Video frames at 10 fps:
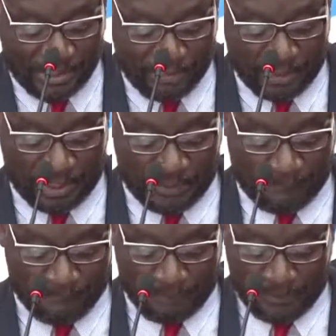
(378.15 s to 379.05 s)
Speaker,
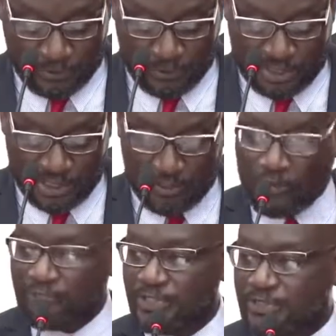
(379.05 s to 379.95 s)
to deal
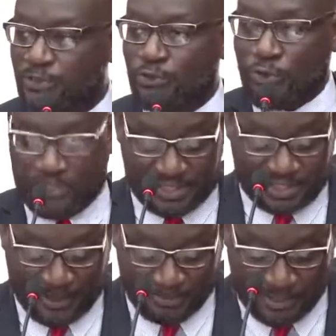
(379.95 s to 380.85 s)
with this growing
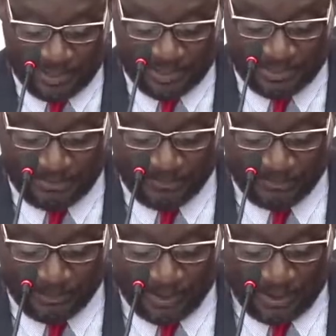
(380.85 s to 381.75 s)
skepticism
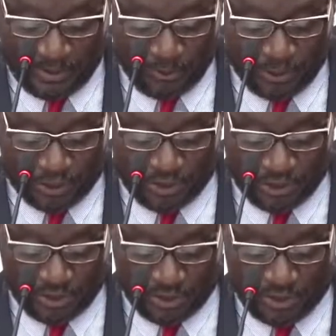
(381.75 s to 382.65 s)
which
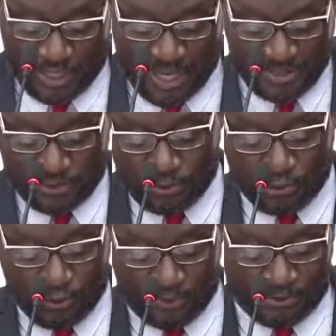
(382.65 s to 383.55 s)
has to
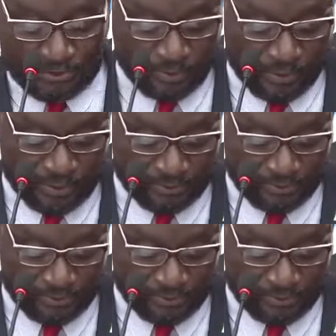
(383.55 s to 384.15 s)
do with, with